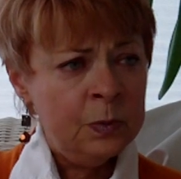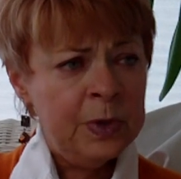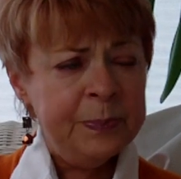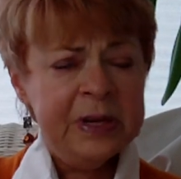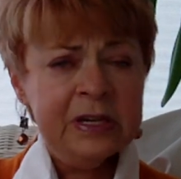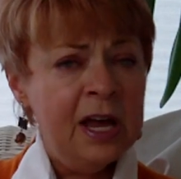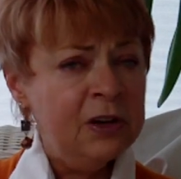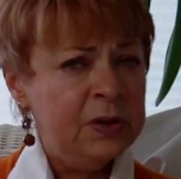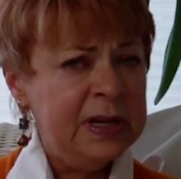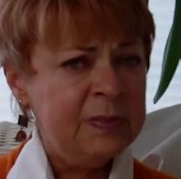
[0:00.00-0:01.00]
ripping not
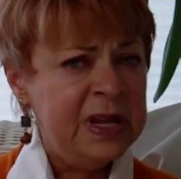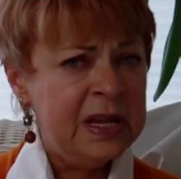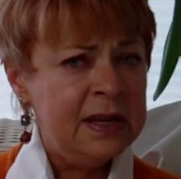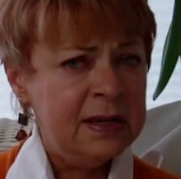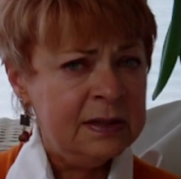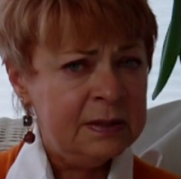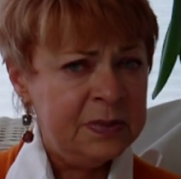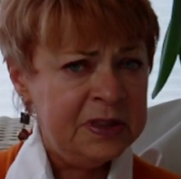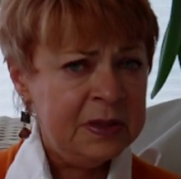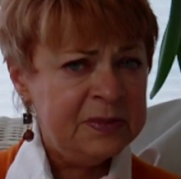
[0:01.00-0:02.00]
only me,
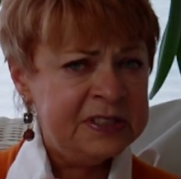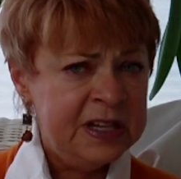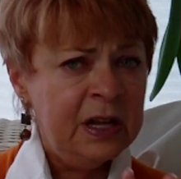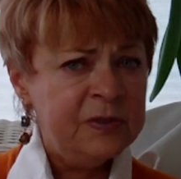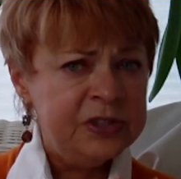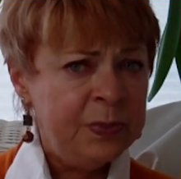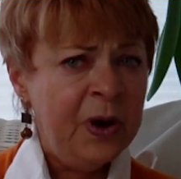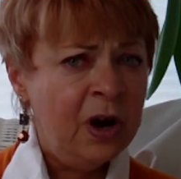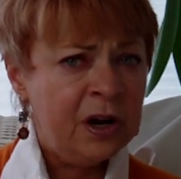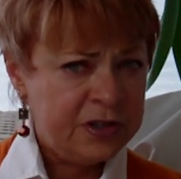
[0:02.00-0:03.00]
but themselves
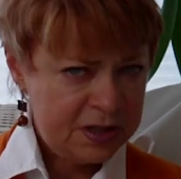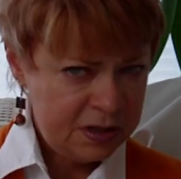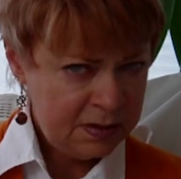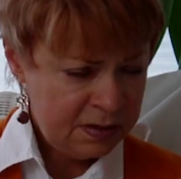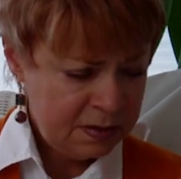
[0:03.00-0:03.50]
apart,